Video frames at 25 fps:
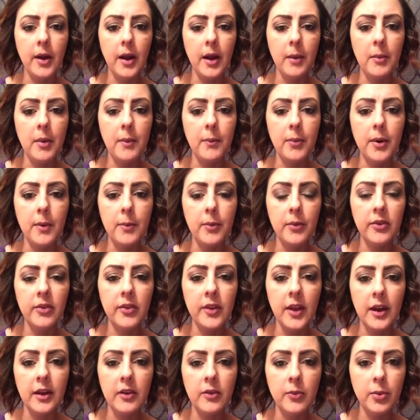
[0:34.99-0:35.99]
I'm a Purple
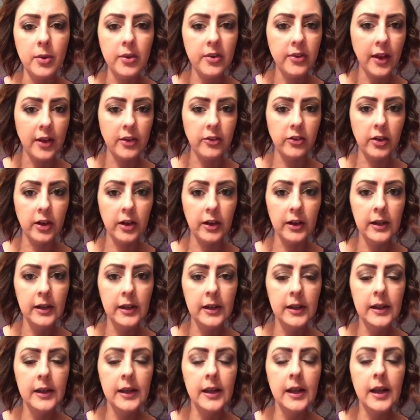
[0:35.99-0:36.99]
Status presenter,
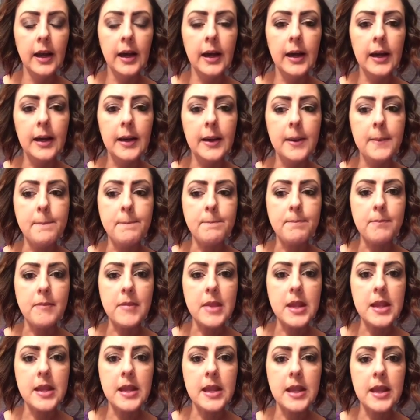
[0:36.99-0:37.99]

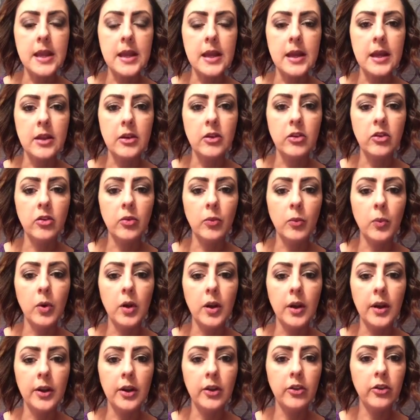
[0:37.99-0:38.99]
and we're
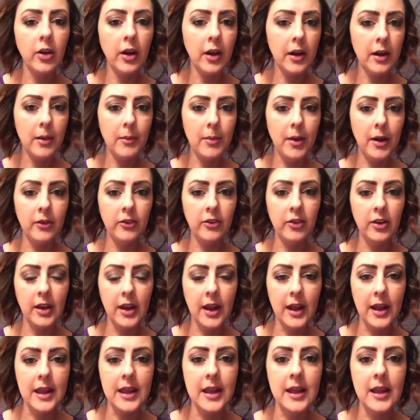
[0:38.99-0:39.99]
going to talk about
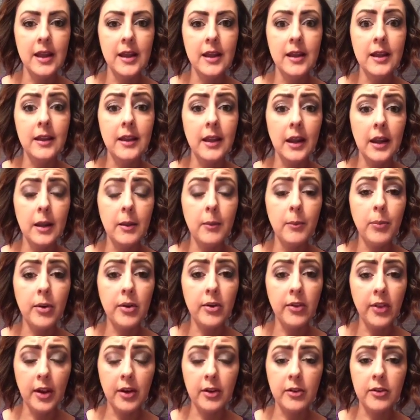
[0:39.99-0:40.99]
tonight getting
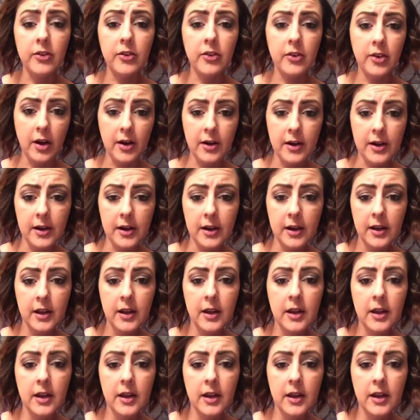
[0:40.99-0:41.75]
presenters started.